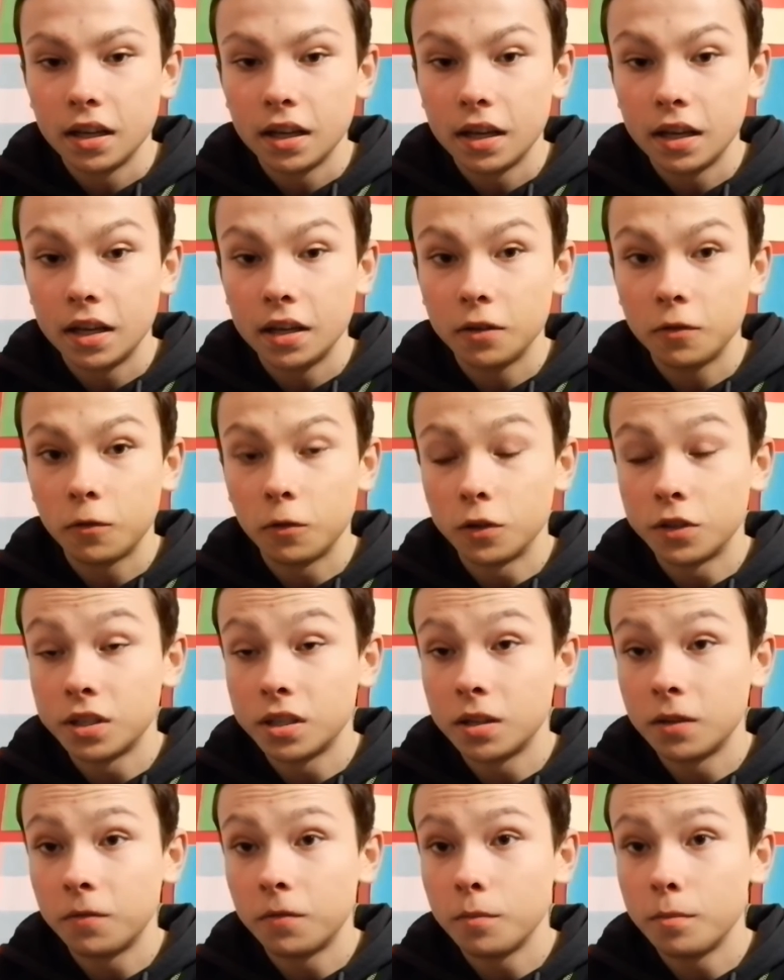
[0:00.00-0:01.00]
and
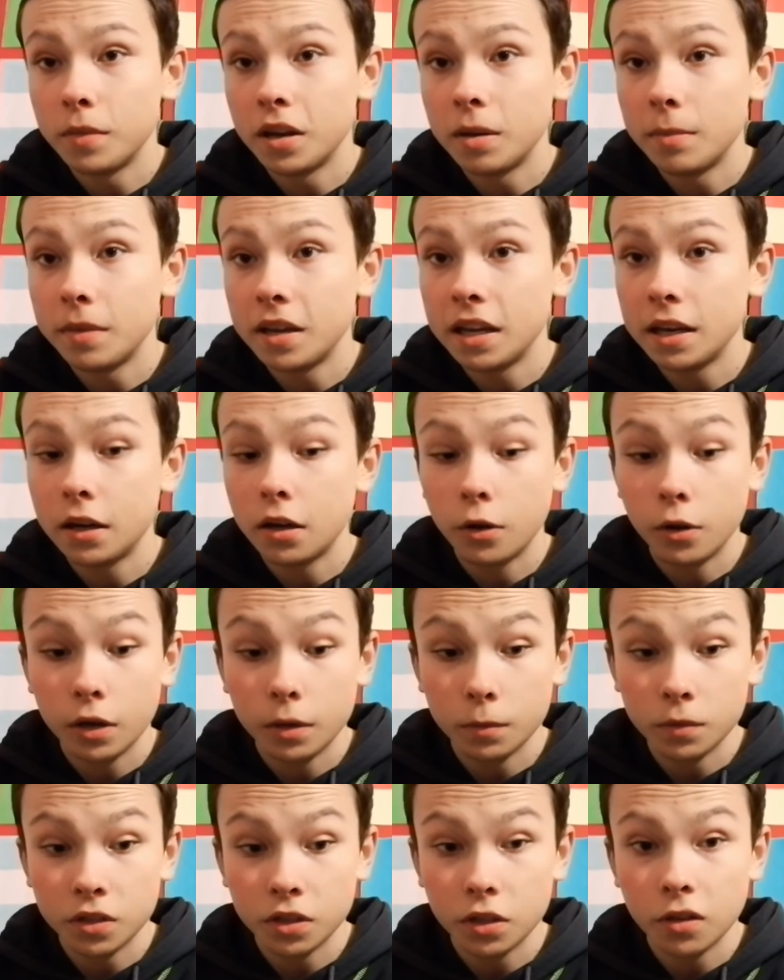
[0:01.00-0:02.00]
crossed it for Minamino, and
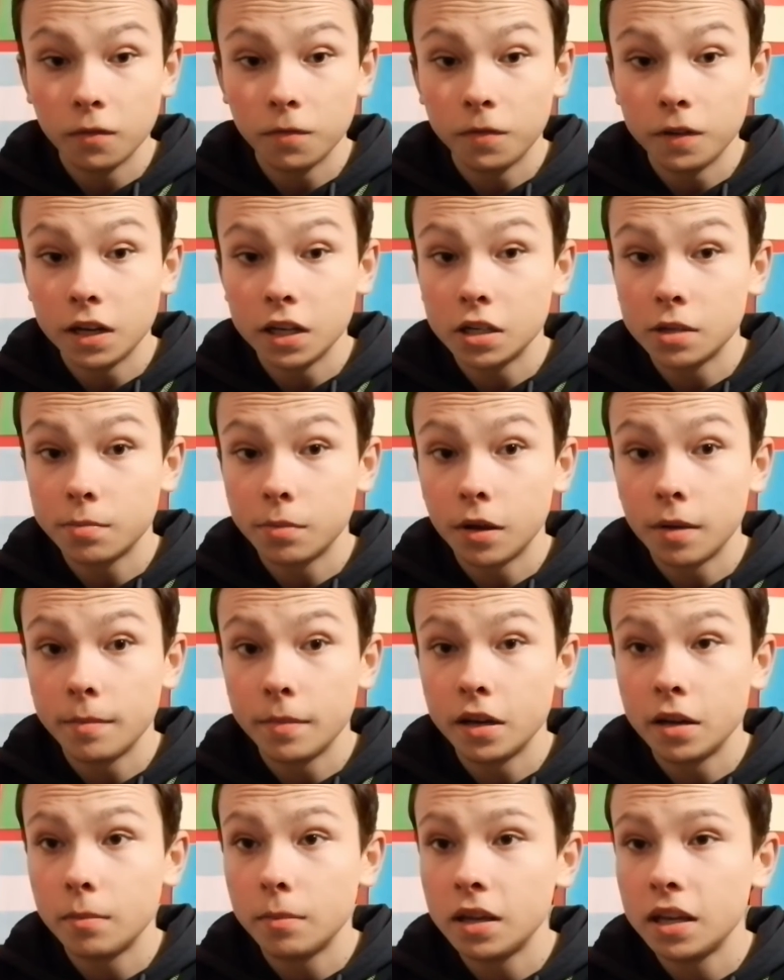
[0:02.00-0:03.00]
it was a good finish by
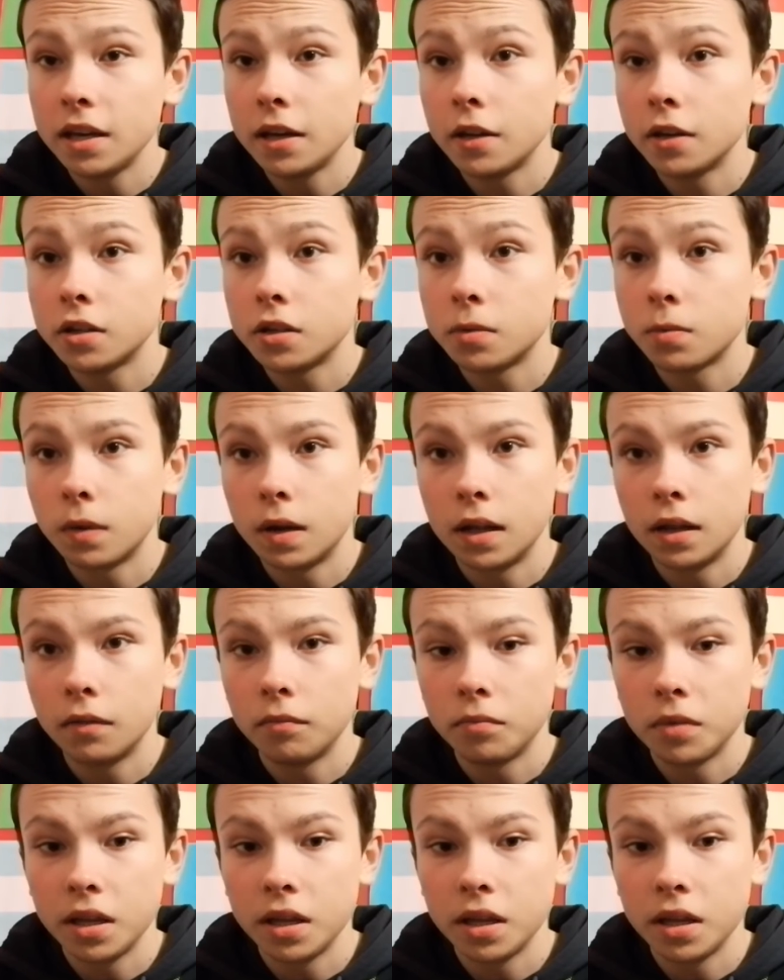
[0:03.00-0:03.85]
Minamino as well.